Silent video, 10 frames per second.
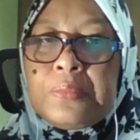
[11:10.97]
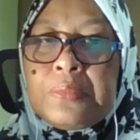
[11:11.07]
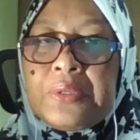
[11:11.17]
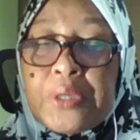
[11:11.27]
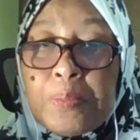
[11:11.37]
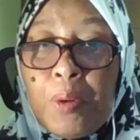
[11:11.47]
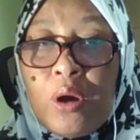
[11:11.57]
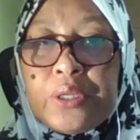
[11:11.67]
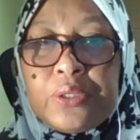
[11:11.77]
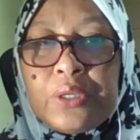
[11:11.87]

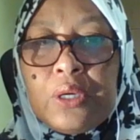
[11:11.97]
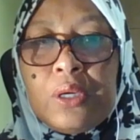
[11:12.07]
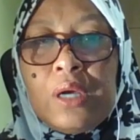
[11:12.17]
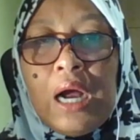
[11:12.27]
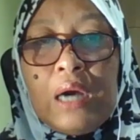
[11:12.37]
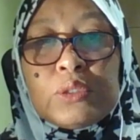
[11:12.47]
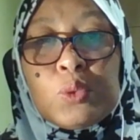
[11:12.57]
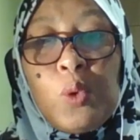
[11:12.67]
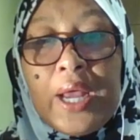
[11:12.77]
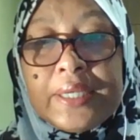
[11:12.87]
report, you know, how
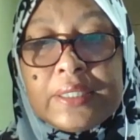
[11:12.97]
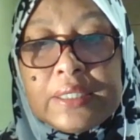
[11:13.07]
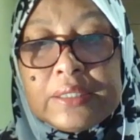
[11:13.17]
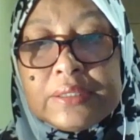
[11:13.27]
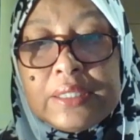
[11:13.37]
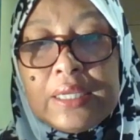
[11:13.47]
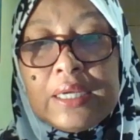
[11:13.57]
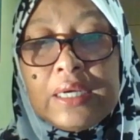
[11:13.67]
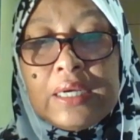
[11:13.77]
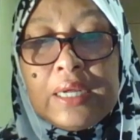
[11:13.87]
to handle
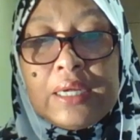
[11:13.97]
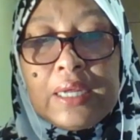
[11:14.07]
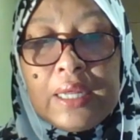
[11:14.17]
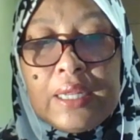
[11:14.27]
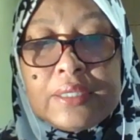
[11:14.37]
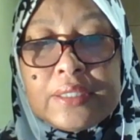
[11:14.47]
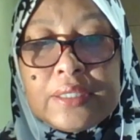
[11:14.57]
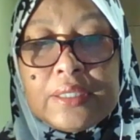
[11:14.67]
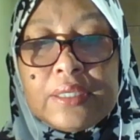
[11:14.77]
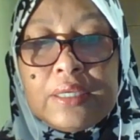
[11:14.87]

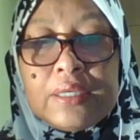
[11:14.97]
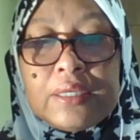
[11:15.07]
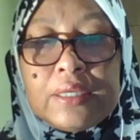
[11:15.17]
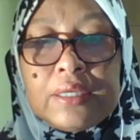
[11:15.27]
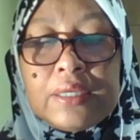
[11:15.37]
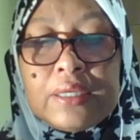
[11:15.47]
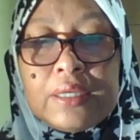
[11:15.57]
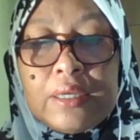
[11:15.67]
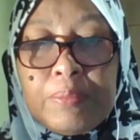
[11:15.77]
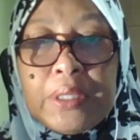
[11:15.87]
elder
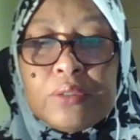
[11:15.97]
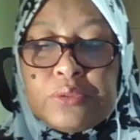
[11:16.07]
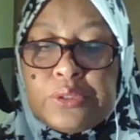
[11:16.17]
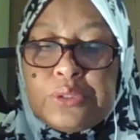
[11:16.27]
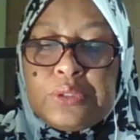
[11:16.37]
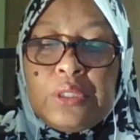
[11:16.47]
abuse,